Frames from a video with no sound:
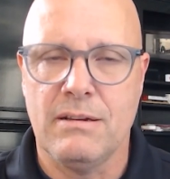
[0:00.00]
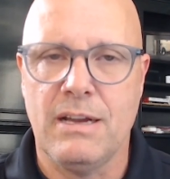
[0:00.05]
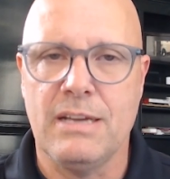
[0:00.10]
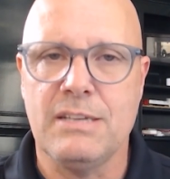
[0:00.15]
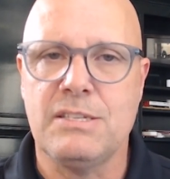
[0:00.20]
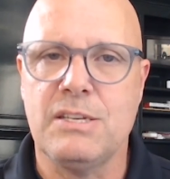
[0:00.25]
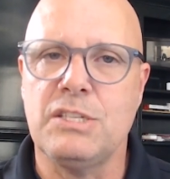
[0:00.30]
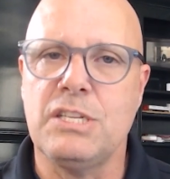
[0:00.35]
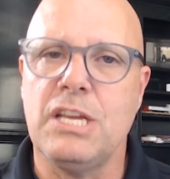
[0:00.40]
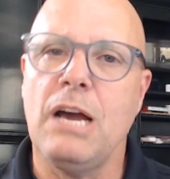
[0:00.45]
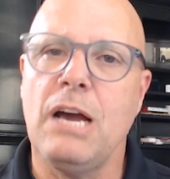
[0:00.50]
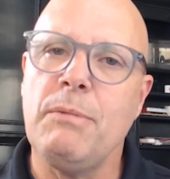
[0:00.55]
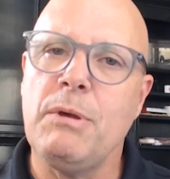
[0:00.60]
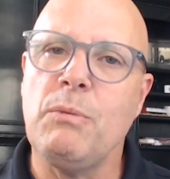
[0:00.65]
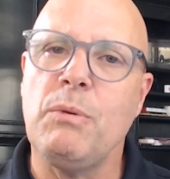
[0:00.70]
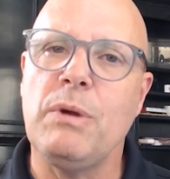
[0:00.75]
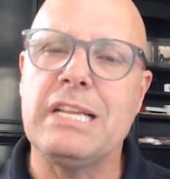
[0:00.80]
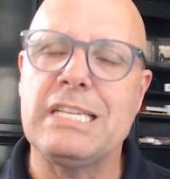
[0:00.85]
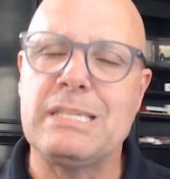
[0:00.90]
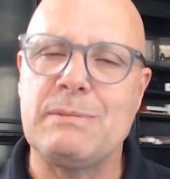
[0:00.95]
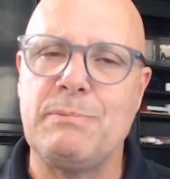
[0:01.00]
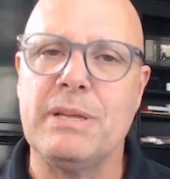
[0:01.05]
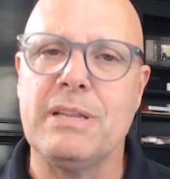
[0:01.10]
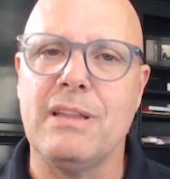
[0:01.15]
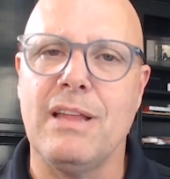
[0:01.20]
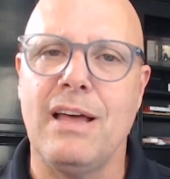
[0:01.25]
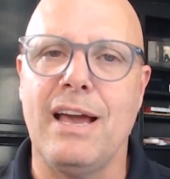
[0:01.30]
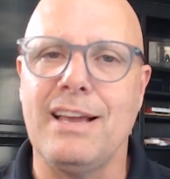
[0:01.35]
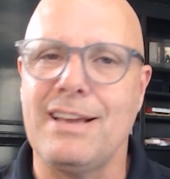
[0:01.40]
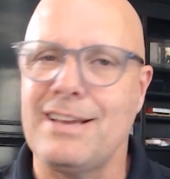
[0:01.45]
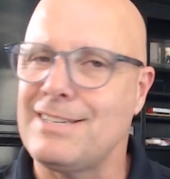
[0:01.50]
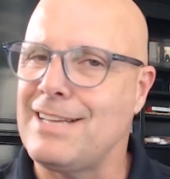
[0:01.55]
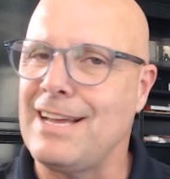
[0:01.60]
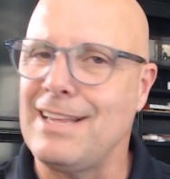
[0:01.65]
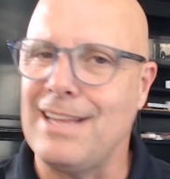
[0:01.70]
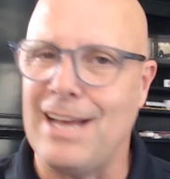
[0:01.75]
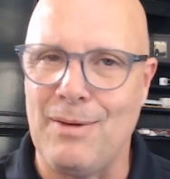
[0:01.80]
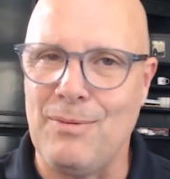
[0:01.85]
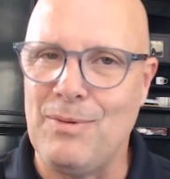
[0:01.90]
Right. So tell me what it's been like, because I want